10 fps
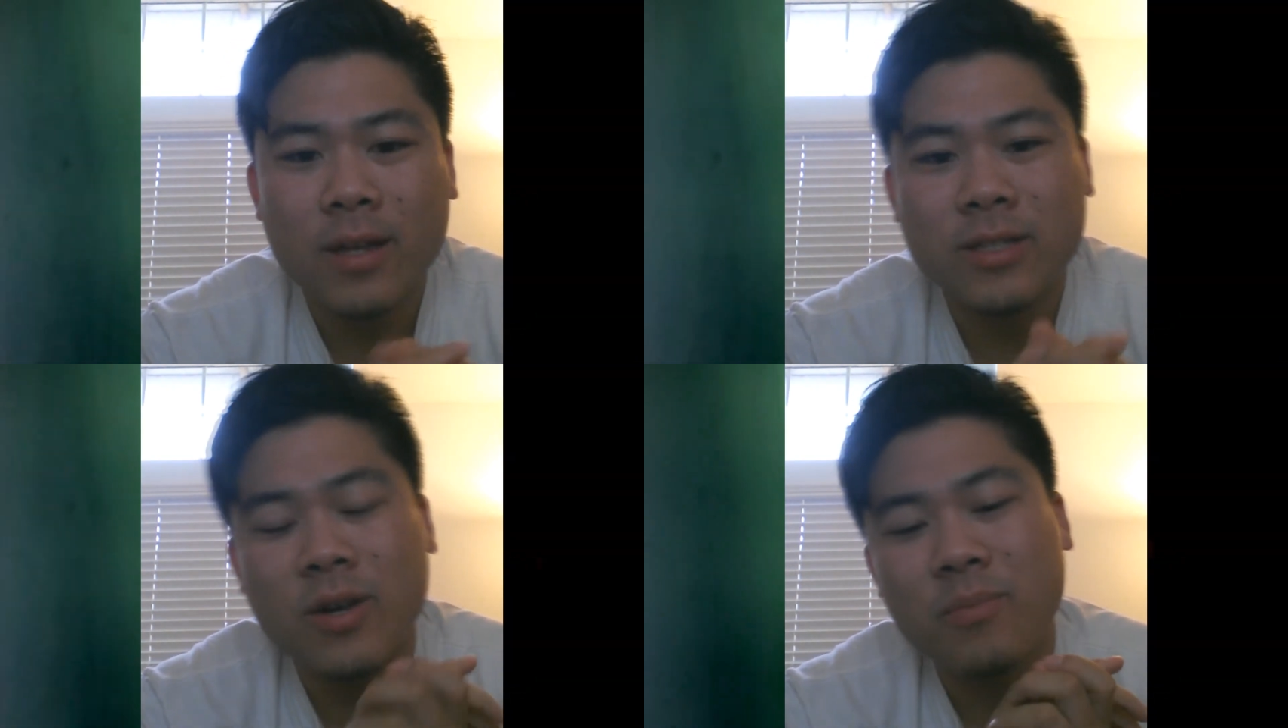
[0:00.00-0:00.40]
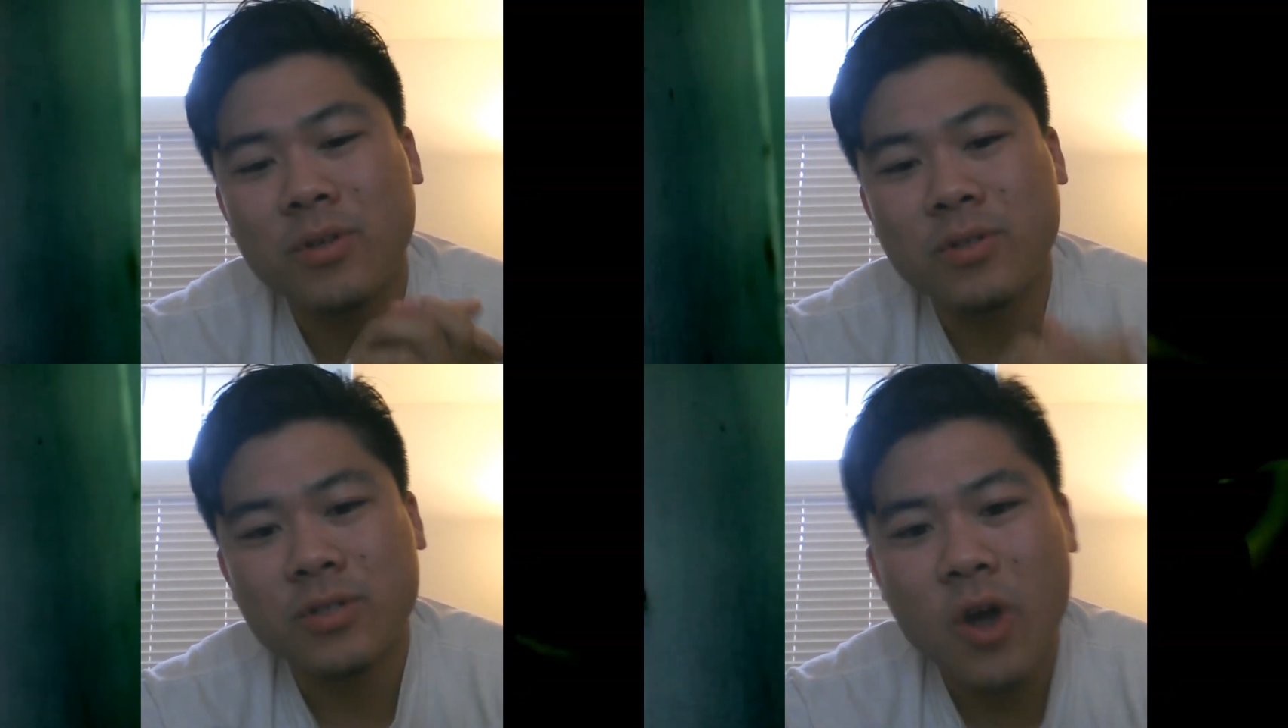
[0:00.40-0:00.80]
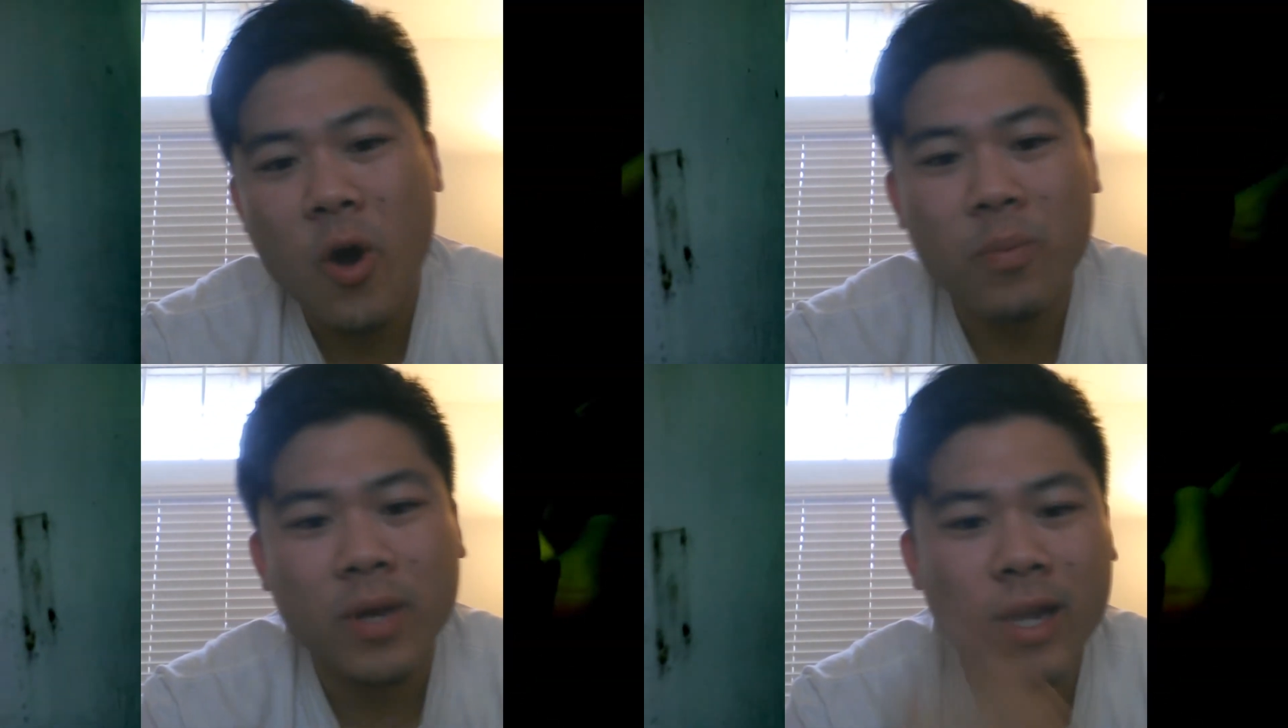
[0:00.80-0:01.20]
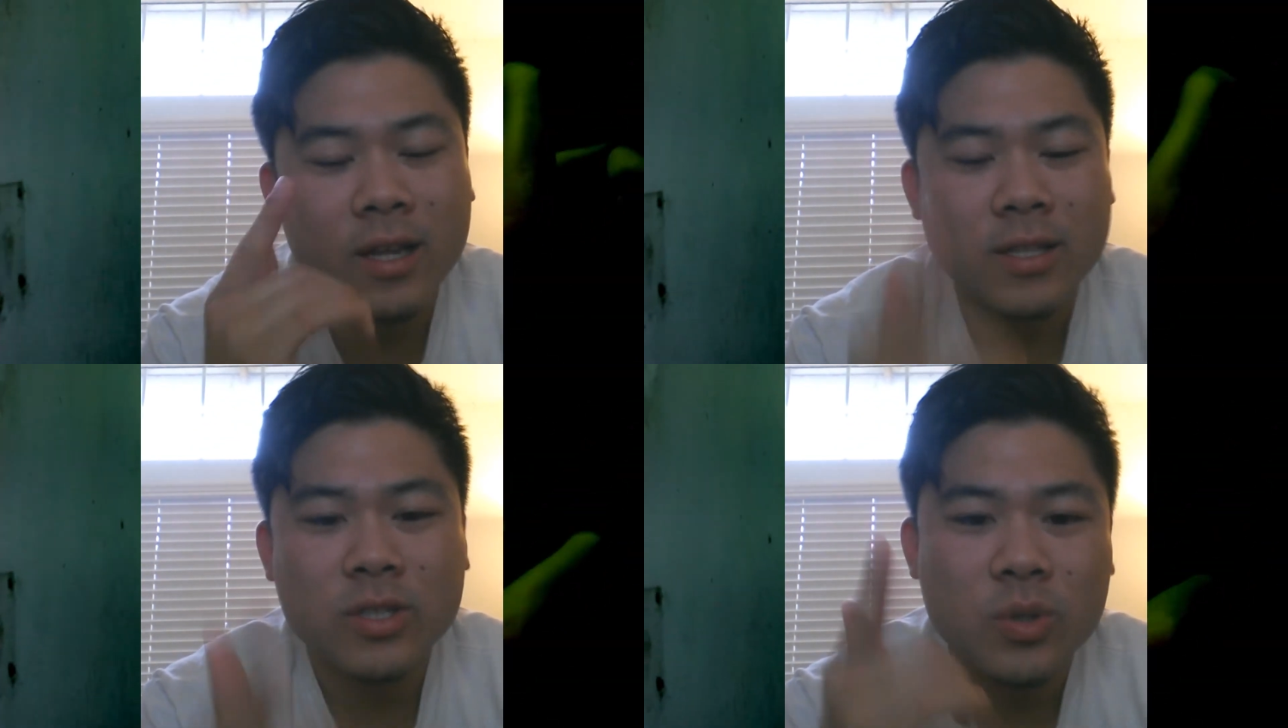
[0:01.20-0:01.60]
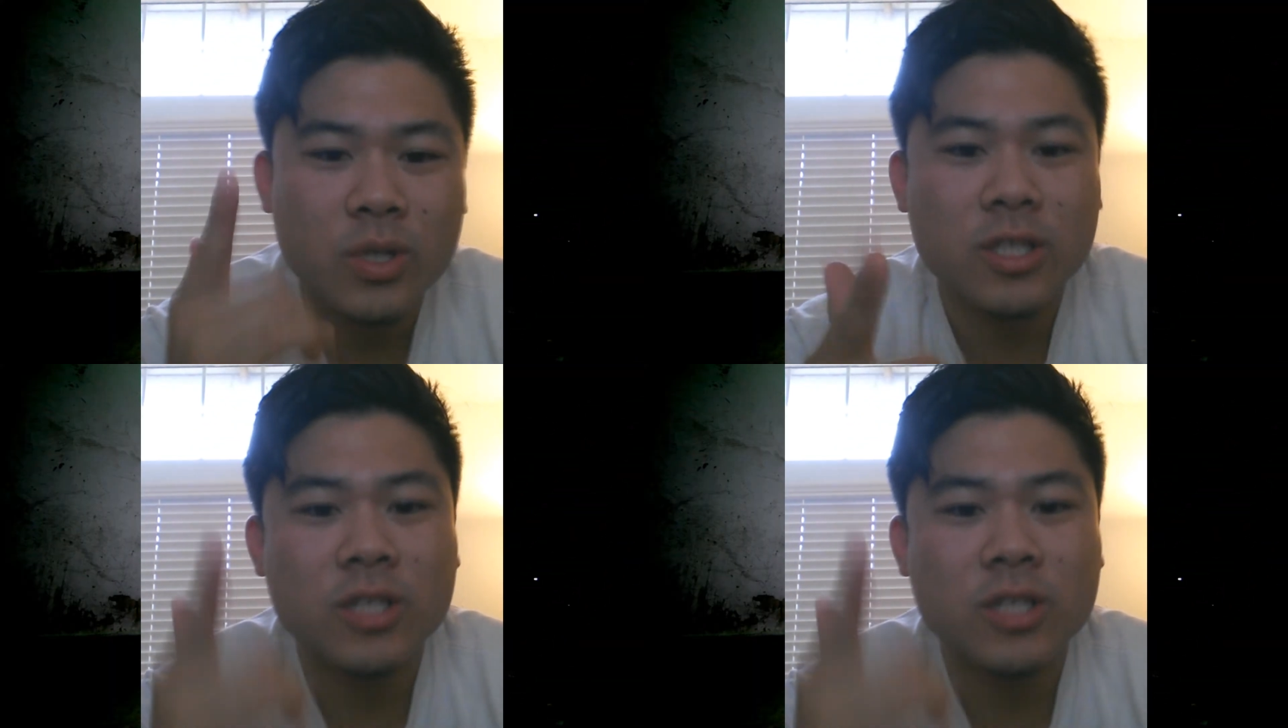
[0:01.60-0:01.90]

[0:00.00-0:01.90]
It's gonna be dope. Get it as soon as it's